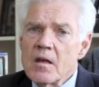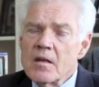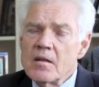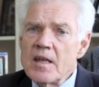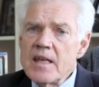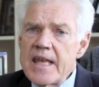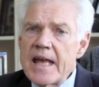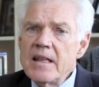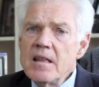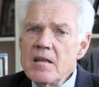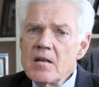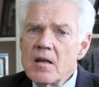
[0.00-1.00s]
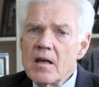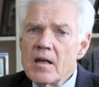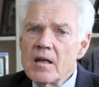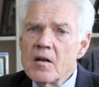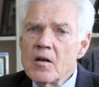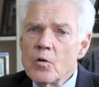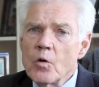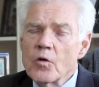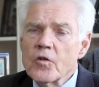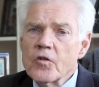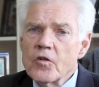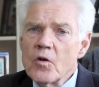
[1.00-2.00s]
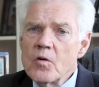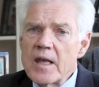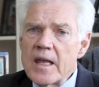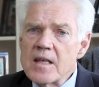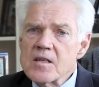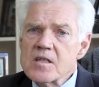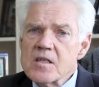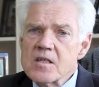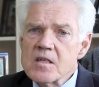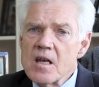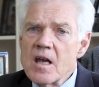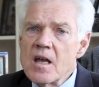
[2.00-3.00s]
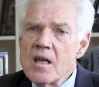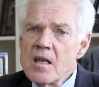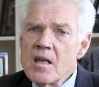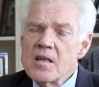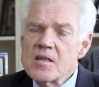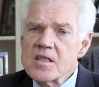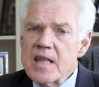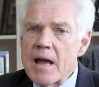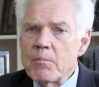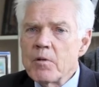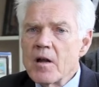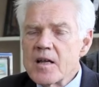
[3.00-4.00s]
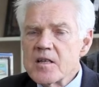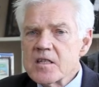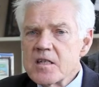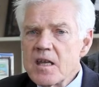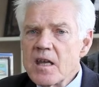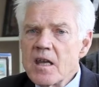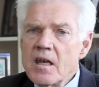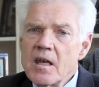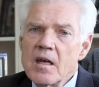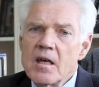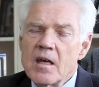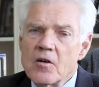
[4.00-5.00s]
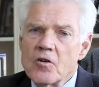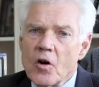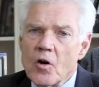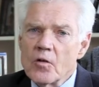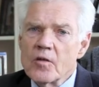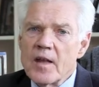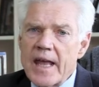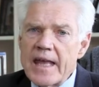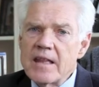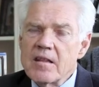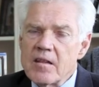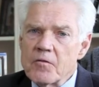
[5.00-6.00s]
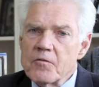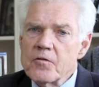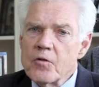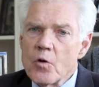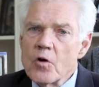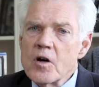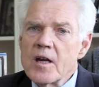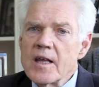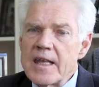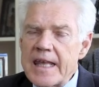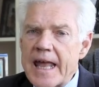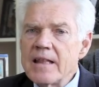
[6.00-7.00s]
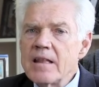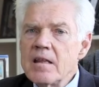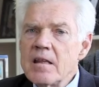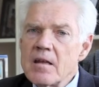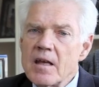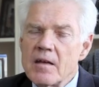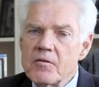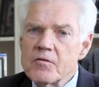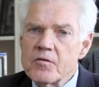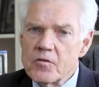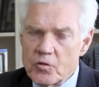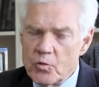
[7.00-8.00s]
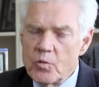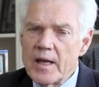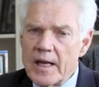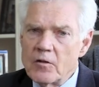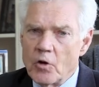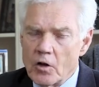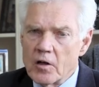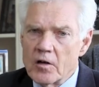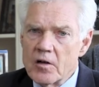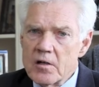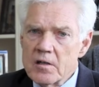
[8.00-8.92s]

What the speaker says: The yen also is stabilizing around 84 yen to a dollar.